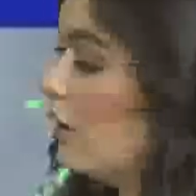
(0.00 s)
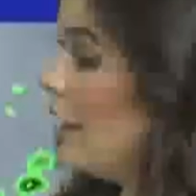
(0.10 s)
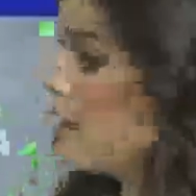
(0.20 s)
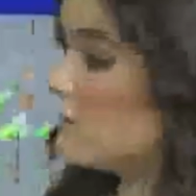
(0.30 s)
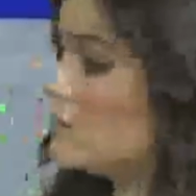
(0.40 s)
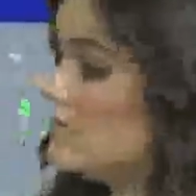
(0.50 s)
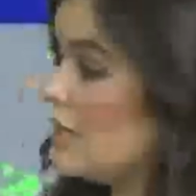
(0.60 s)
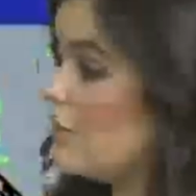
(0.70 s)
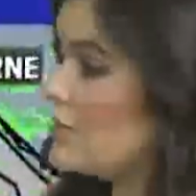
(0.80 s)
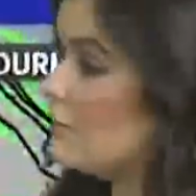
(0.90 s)
a lot of those
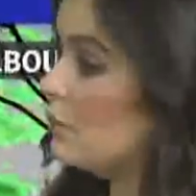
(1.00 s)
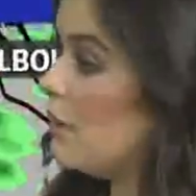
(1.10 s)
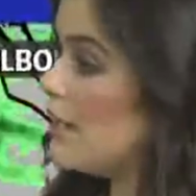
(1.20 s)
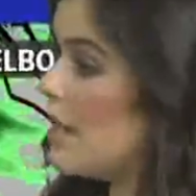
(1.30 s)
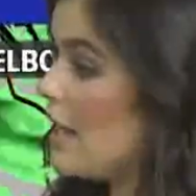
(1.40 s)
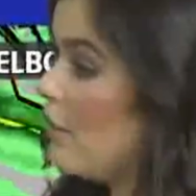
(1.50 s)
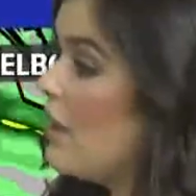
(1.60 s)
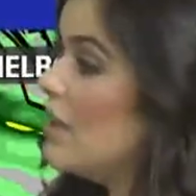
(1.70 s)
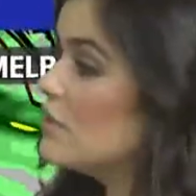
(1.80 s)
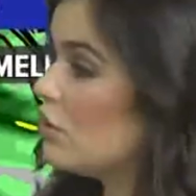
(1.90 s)
areas, but right now
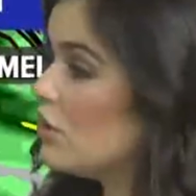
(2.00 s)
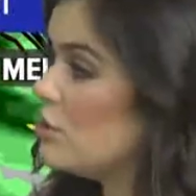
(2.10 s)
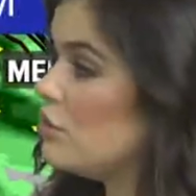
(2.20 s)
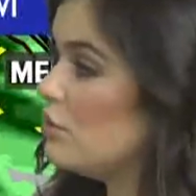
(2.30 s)
starting